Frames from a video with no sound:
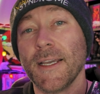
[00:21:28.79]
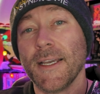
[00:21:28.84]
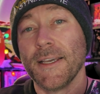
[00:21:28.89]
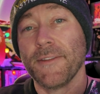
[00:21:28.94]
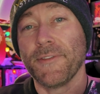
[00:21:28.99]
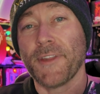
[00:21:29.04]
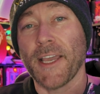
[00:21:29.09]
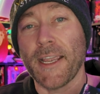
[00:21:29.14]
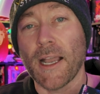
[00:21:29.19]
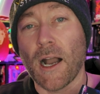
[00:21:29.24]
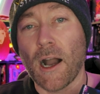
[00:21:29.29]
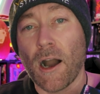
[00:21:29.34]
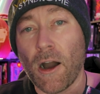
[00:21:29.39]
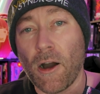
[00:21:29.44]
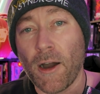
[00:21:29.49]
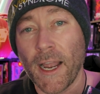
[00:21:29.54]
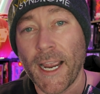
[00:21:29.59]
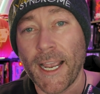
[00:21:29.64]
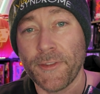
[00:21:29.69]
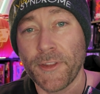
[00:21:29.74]
They
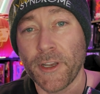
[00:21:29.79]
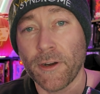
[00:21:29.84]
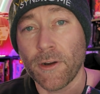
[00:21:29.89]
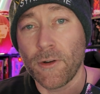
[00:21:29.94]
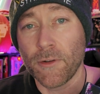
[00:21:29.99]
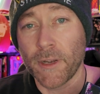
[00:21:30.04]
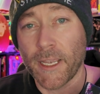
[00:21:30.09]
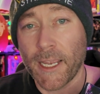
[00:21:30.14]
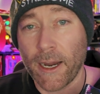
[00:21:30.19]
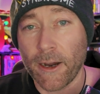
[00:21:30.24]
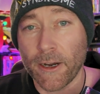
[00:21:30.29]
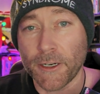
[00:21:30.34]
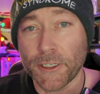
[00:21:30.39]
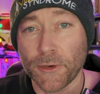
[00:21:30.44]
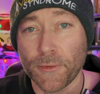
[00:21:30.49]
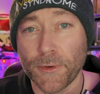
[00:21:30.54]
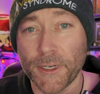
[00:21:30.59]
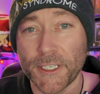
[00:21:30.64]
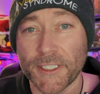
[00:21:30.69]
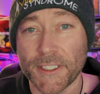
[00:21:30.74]
all had their own
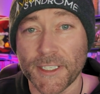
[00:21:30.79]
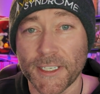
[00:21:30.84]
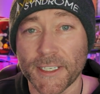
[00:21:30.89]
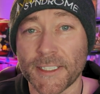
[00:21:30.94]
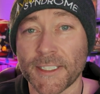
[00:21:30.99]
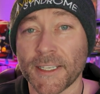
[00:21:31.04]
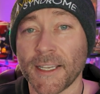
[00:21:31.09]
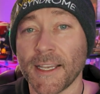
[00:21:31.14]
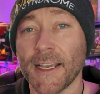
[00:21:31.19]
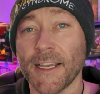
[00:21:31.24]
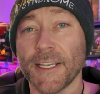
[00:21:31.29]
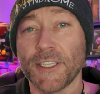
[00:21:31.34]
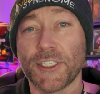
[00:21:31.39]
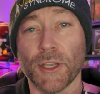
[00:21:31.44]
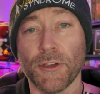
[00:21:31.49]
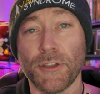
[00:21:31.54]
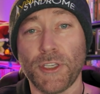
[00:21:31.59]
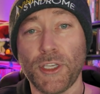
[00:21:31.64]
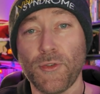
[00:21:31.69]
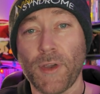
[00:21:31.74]
characteristics.
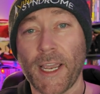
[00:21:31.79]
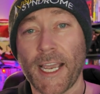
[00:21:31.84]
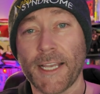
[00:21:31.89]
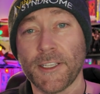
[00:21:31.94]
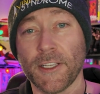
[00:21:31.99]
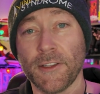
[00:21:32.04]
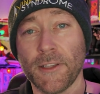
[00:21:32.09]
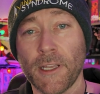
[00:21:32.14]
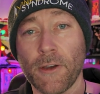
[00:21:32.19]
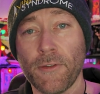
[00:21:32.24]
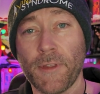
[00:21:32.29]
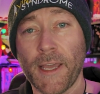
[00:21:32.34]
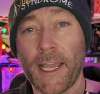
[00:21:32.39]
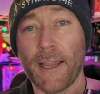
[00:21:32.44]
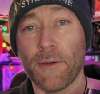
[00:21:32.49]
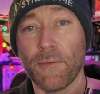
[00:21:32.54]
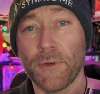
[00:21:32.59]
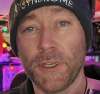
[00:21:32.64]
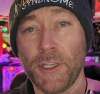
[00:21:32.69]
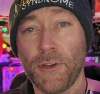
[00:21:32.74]
So you had to know
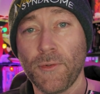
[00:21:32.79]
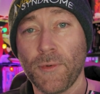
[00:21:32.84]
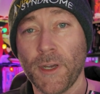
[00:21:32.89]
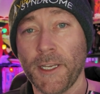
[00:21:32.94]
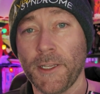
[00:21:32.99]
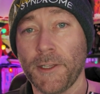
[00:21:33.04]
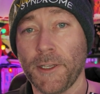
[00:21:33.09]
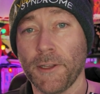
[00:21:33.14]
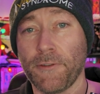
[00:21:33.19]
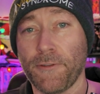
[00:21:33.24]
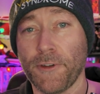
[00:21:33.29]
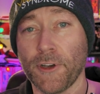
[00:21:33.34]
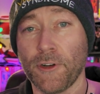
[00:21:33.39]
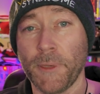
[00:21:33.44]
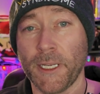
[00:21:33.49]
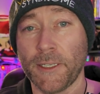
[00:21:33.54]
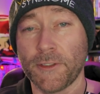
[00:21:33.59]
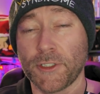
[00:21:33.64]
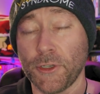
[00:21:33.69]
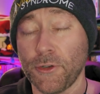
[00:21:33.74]
that when you went into
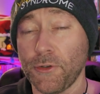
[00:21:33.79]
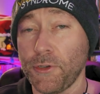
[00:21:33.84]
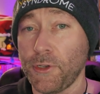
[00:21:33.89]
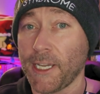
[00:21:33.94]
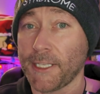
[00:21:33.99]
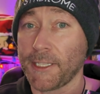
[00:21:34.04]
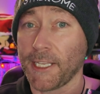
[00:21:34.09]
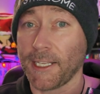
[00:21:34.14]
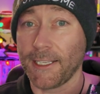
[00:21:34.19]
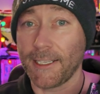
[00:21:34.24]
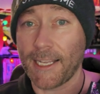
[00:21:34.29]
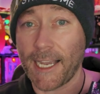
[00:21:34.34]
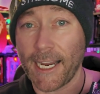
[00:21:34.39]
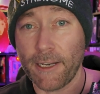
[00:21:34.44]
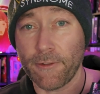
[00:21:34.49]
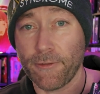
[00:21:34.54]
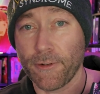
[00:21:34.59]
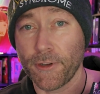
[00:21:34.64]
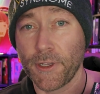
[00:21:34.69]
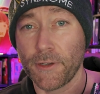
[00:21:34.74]
filming too. You had to
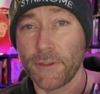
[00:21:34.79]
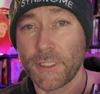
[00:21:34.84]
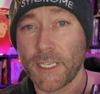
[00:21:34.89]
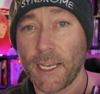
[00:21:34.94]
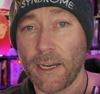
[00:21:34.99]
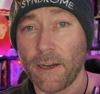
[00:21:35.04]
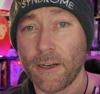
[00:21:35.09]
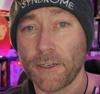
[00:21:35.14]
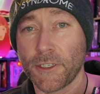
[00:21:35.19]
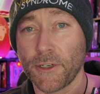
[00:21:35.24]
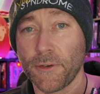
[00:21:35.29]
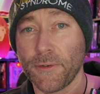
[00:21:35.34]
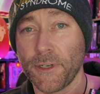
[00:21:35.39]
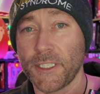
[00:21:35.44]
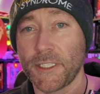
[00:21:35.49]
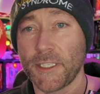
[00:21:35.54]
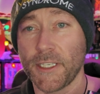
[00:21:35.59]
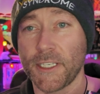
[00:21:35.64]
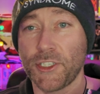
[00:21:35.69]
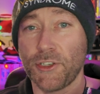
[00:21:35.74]
light for those
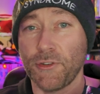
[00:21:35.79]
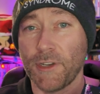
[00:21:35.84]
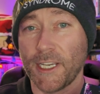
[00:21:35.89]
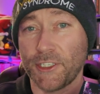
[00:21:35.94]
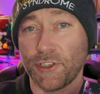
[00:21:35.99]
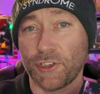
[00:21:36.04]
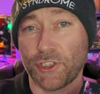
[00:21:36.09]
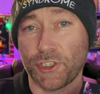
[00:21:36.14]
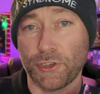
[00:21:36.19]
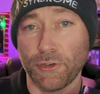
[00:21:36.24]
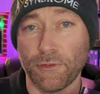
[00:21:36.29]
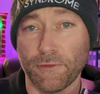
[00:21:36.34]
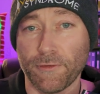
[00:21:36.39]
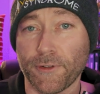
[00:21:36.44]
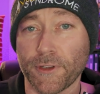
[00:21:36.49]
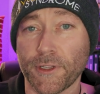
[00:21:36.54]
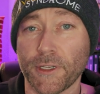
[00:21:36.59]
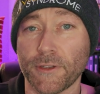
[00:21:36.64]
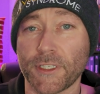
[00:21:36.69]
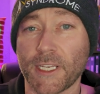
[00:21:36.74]
characteristics. You had to shoot
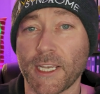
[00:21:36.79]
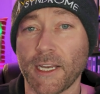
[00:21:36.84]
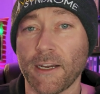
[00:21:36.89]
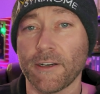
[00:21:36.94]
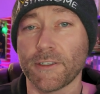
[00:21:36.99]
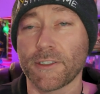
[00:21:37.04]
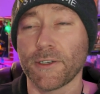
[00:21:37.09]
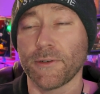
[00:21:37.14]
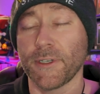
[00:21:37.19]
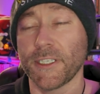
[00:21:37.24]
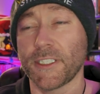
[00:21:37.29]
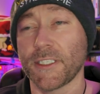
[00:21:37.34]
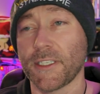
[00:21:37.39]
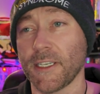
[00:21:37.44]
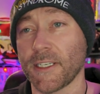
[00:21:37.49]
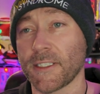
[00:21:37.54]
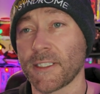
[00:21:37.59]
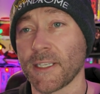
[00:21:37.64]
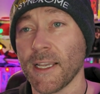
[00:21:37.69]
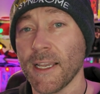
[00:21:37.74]
for those
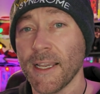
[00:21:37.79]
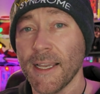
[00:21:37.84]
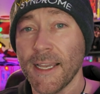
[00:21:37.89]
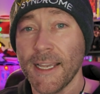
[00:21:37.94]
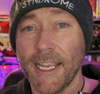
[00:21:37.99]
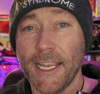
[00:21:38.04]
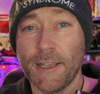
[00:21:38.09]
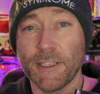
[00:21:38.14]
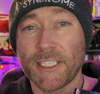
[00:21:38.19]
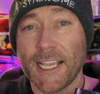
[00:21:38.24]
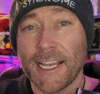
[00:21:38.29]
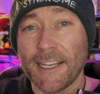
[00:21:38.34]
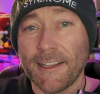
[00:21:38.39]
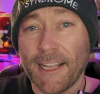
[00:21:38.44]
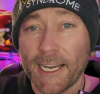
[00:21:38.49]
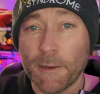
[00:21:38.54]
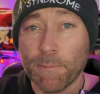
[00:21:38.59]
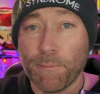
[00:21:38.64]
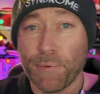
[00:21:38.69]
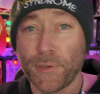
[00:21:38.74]
characteristics. It's kind of
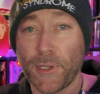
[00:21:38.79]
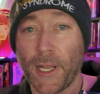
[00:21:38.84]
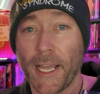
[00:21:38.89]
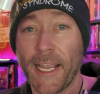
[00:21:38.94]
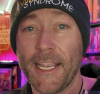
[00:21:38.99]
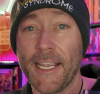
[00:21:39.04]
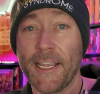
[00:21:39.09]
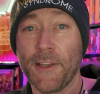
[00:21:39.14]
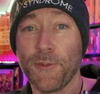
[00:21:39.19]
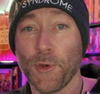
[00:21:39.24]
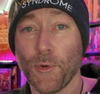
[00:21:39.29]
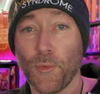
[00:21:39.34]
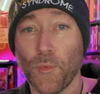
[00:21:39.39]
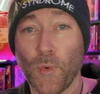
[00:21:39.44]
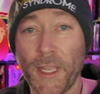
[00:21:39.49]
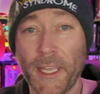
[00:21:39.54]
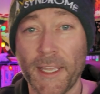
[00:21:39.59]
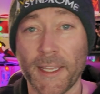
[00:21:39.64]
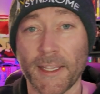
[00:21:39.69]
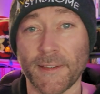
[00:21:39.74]
like playing the
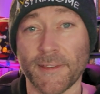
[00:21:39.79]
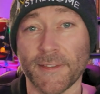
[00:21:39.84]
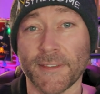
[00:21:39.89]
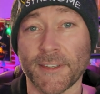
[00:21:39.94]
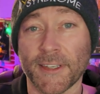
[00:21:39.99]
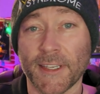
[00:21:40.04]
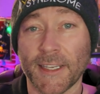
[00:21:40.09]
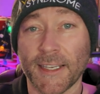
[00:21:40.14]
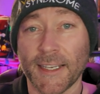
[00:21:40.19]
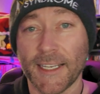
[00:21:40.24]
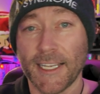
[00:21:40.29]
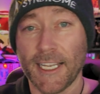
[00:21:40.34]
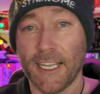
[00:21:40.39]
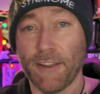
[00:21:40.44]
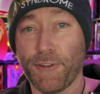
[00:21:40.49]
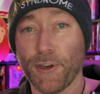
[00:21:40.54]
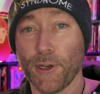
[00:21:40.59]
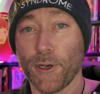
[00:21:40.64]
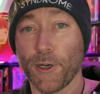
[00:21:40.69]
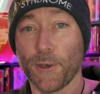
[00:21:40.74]
wind.
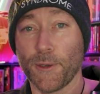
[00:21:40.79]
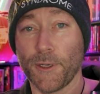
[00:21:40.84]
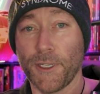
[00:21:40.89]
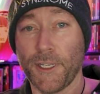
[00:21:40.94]
If you're